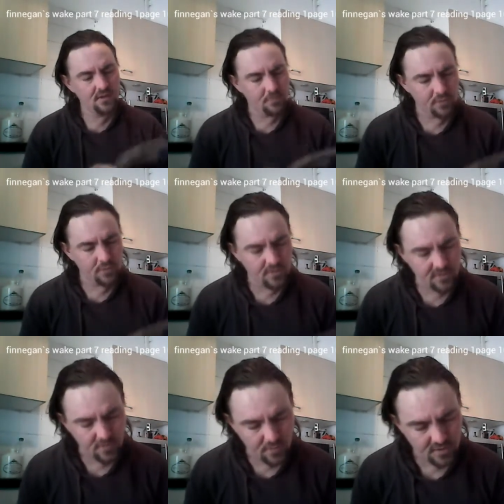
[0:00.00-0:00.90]
blurry
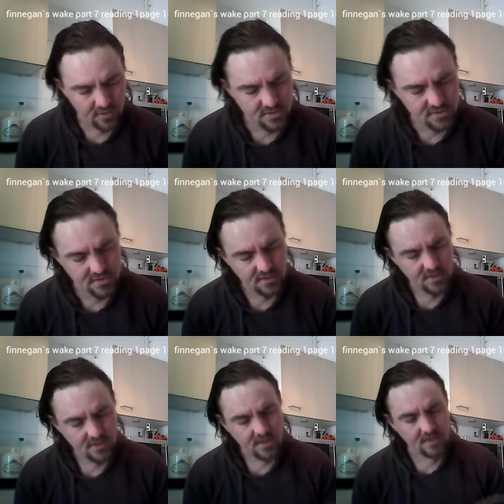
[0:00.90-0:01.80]
works
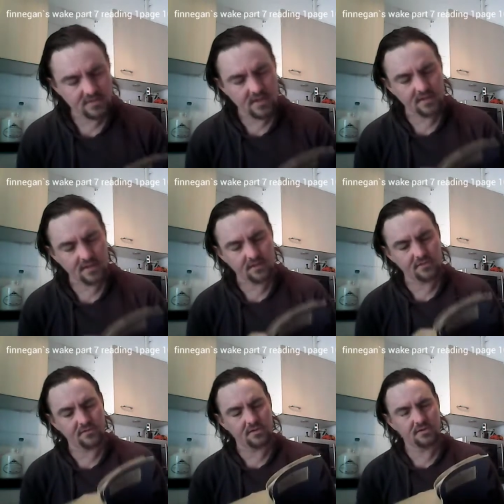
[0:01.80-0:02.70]
at
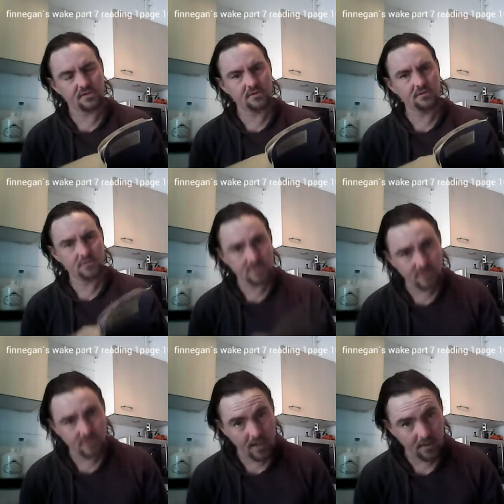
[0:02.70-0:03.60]
Huddlesford,
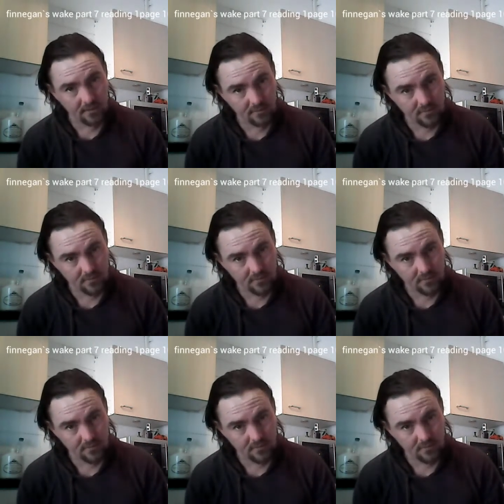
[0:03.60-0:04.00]
silent.